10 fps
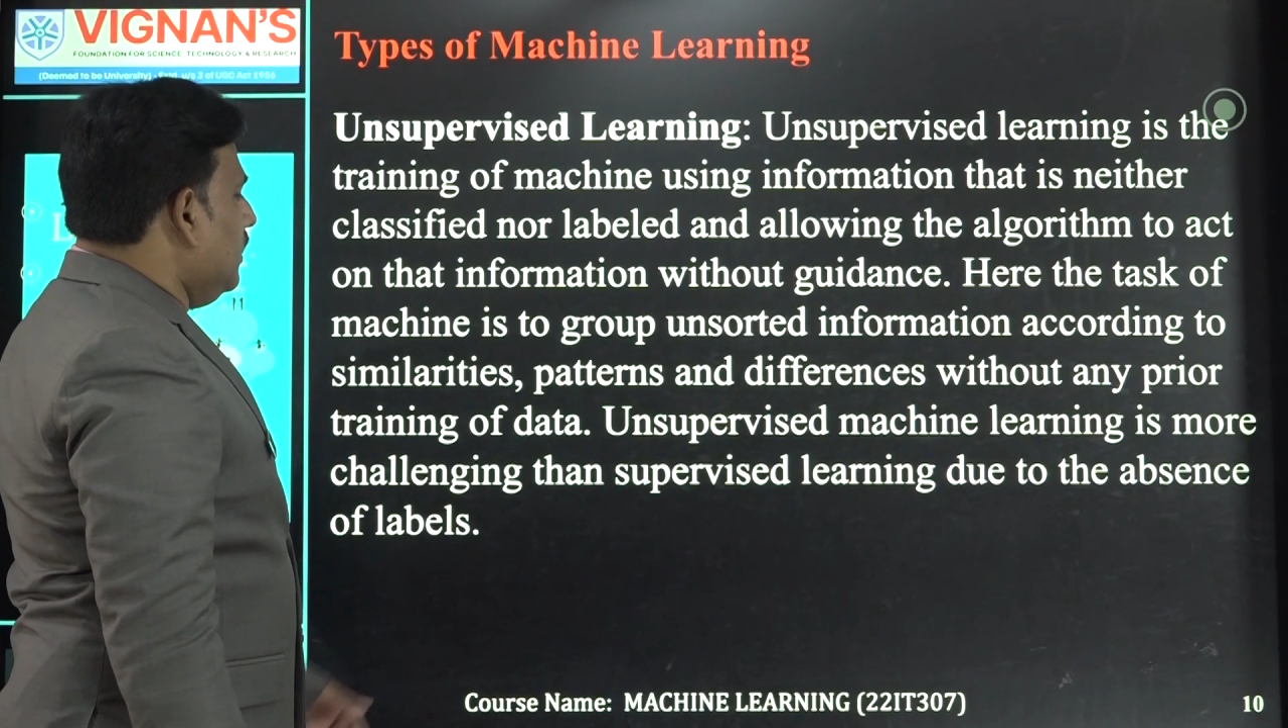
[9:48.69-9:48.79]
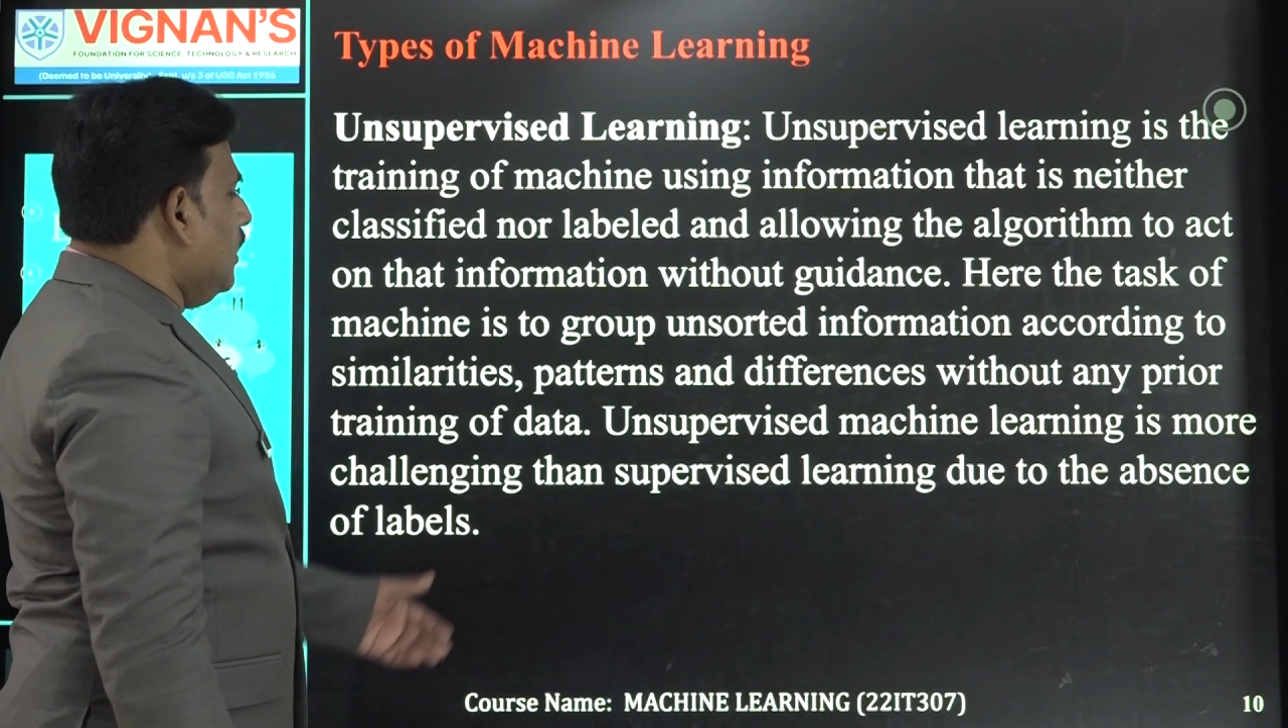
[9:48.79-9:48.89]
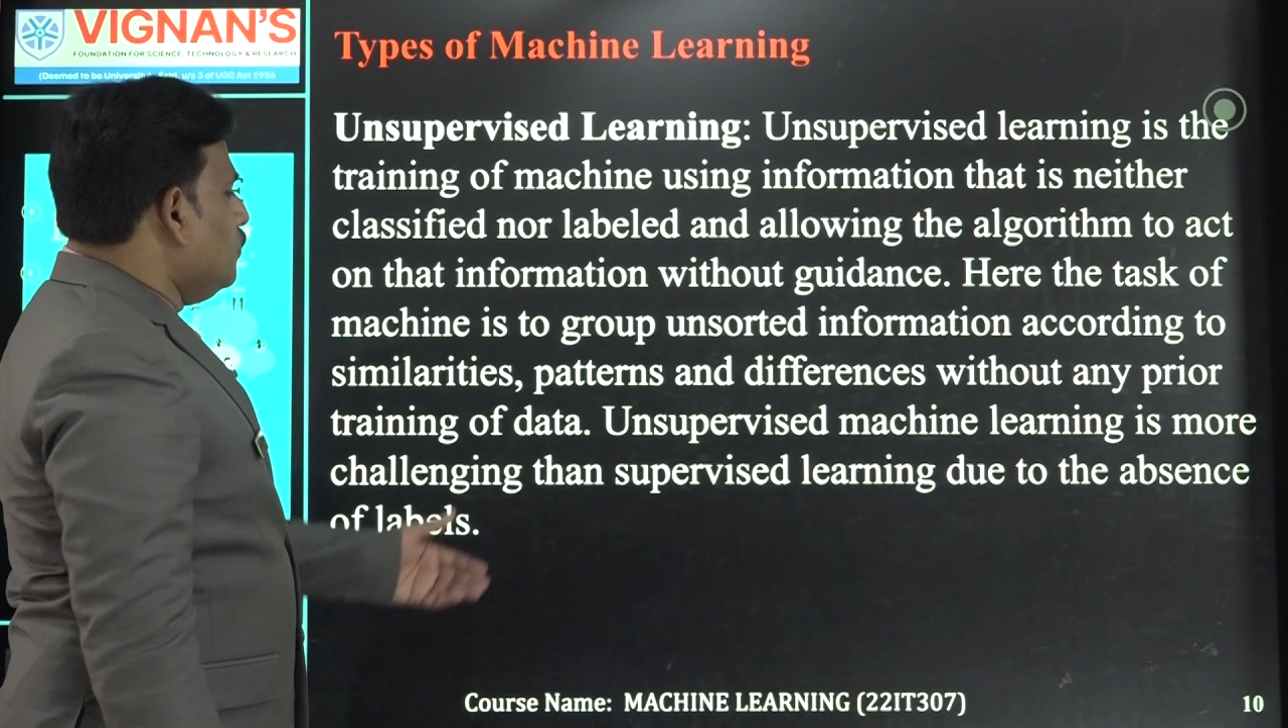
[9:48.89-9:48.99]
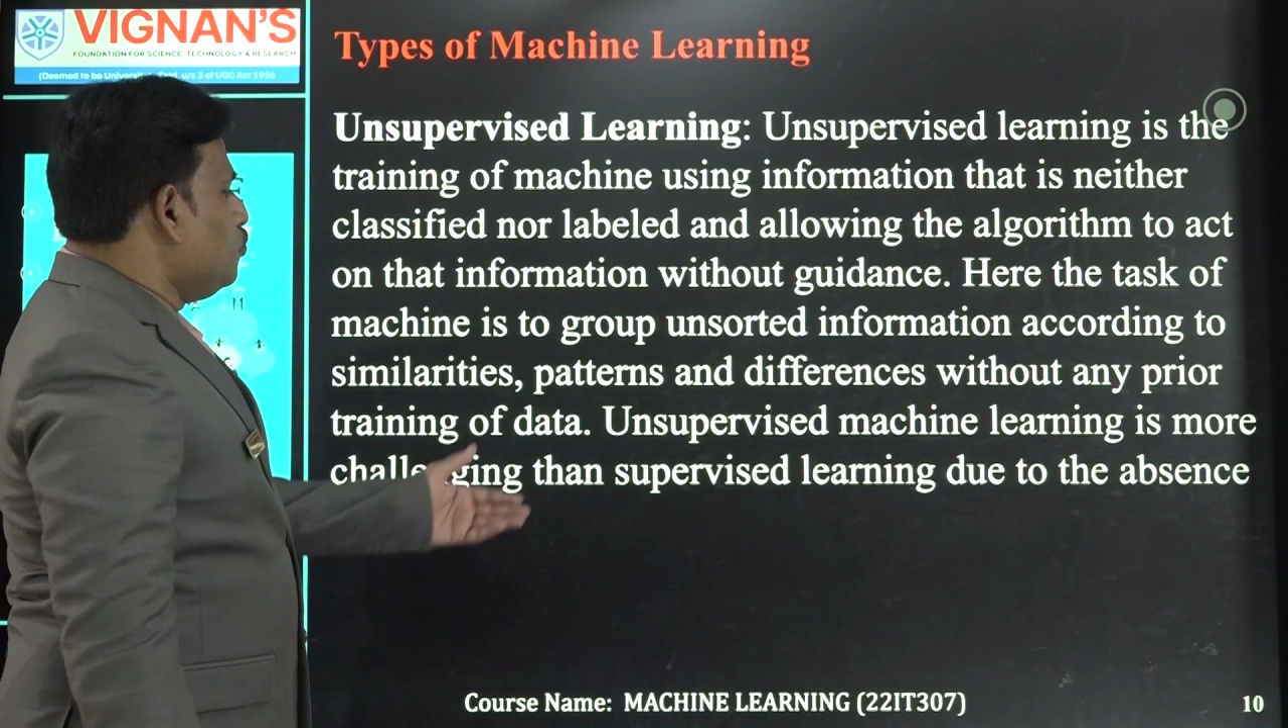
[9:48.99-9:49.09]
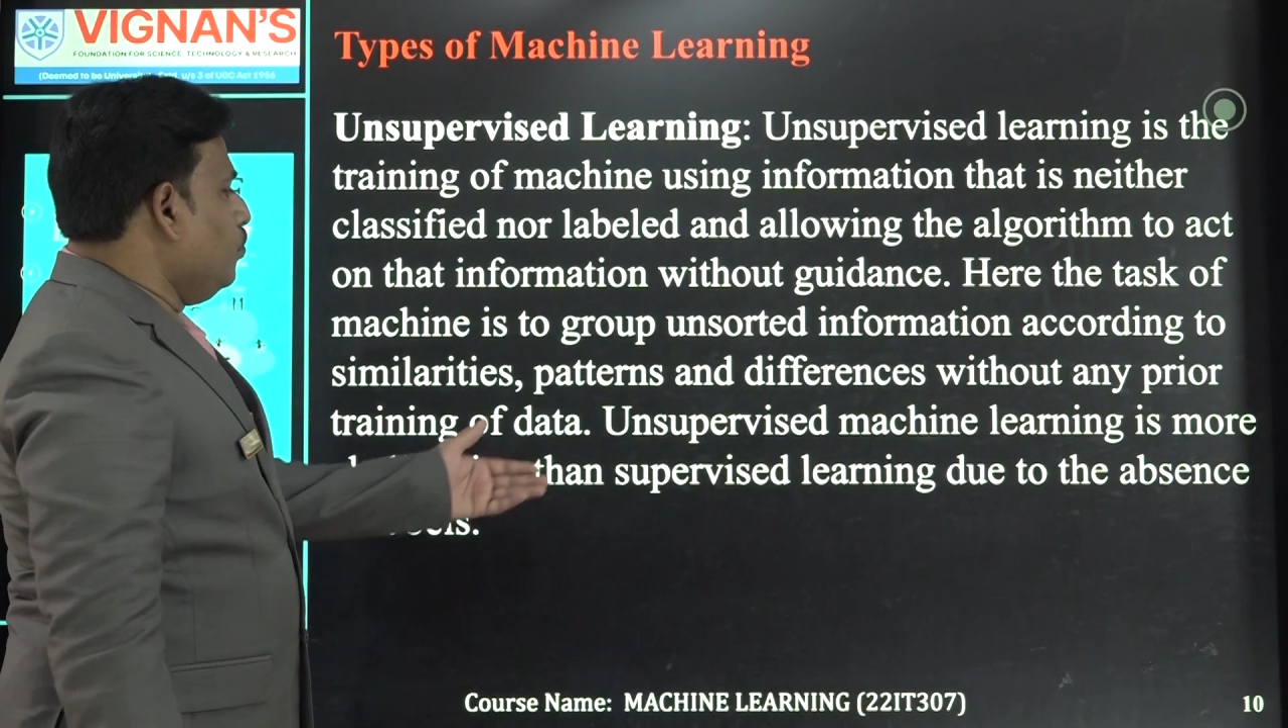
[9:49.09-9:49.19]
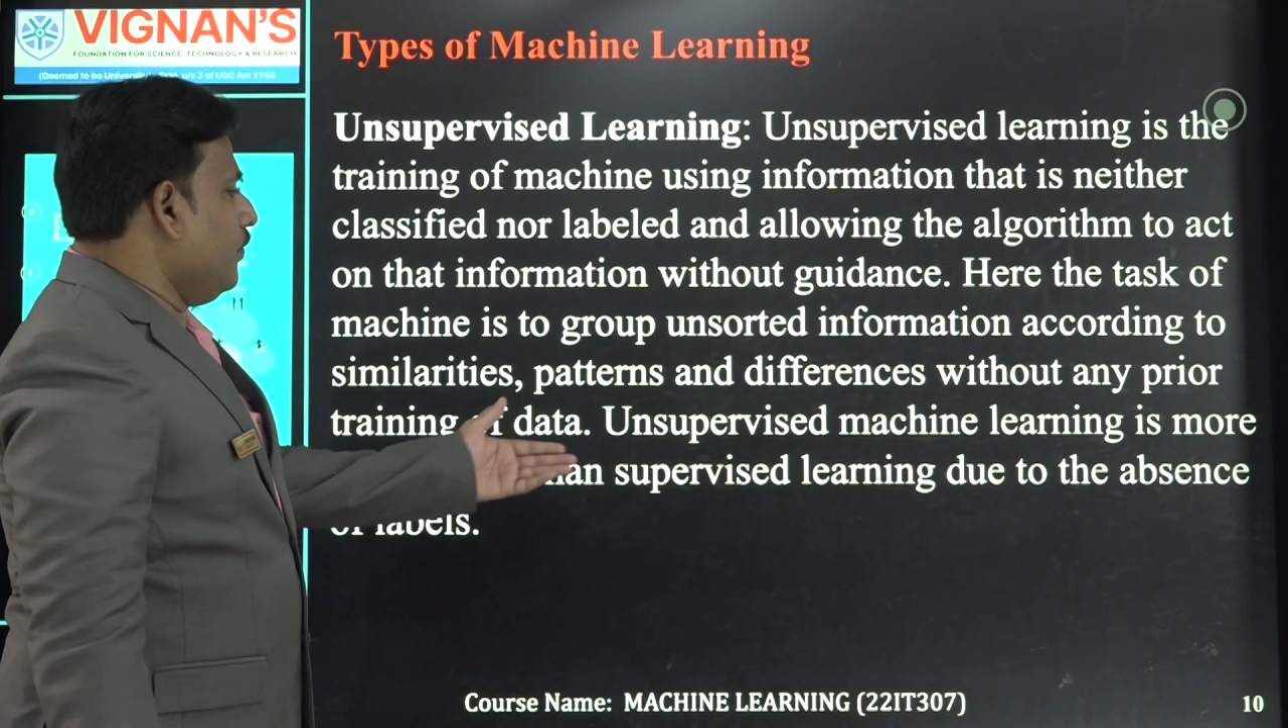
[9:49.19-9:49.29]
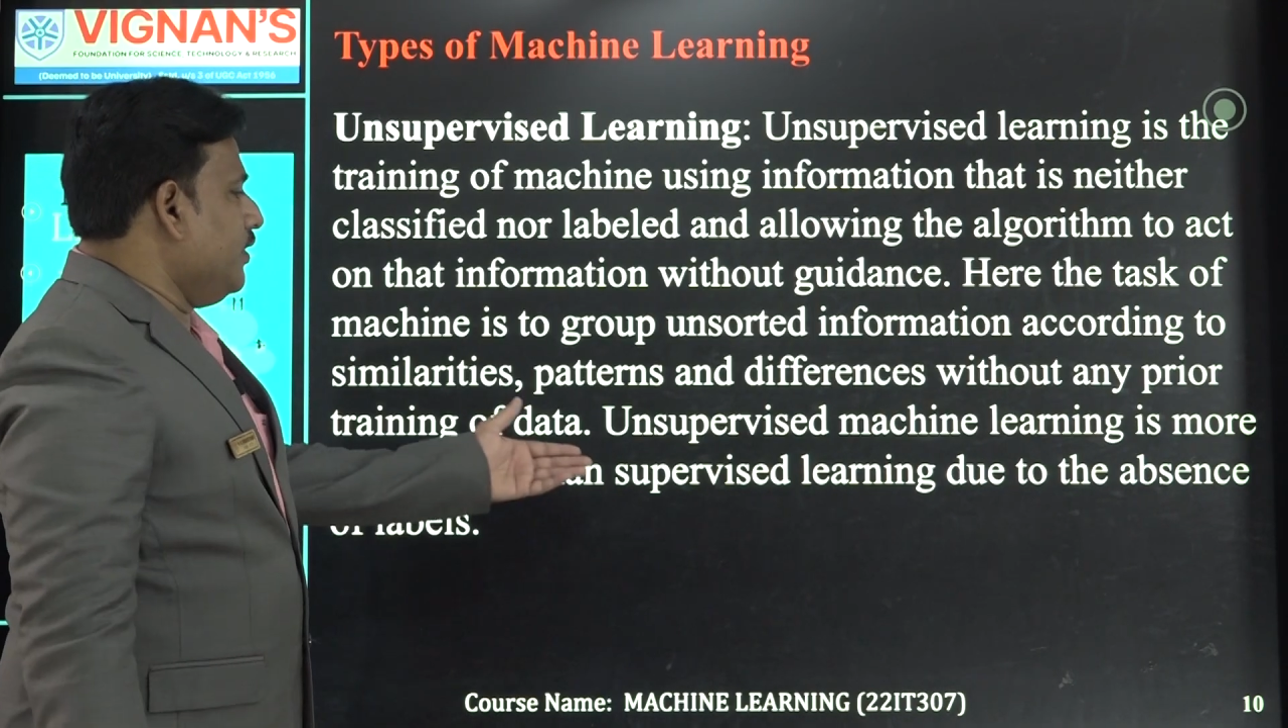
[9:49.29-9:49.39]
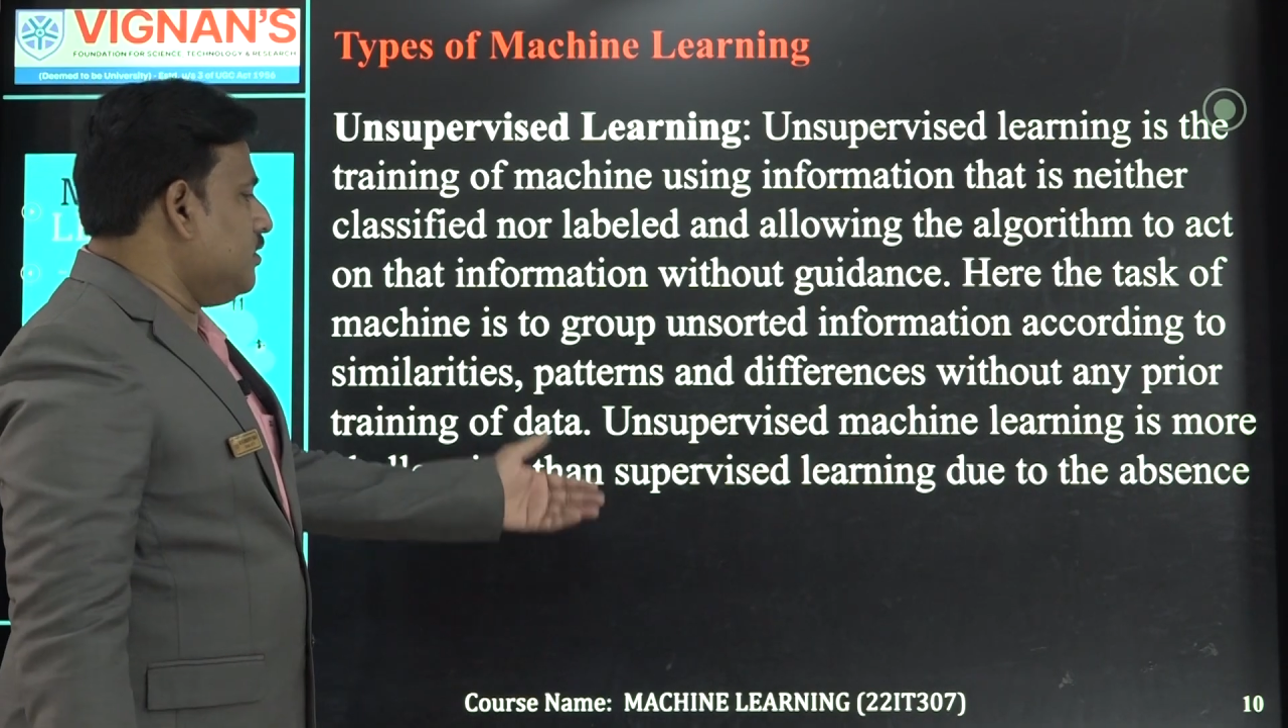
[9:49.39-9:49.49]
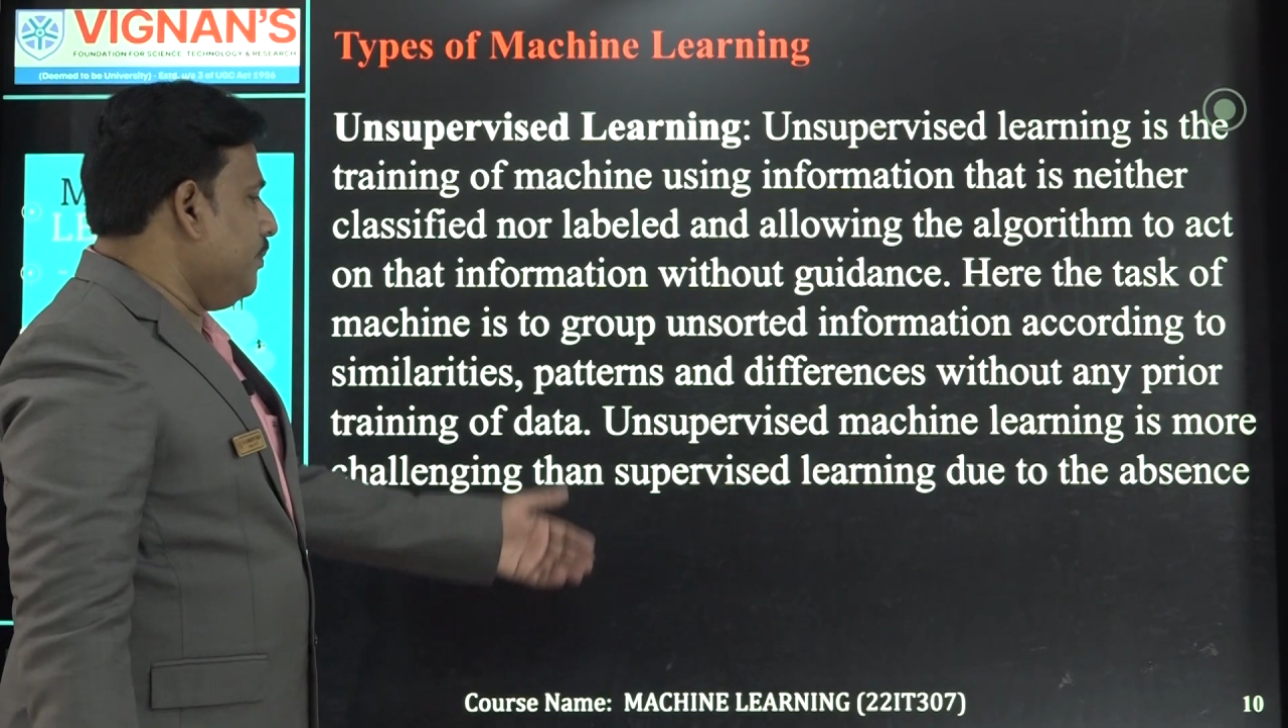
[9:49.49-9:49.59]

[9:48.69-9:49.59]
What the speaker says: unsupervised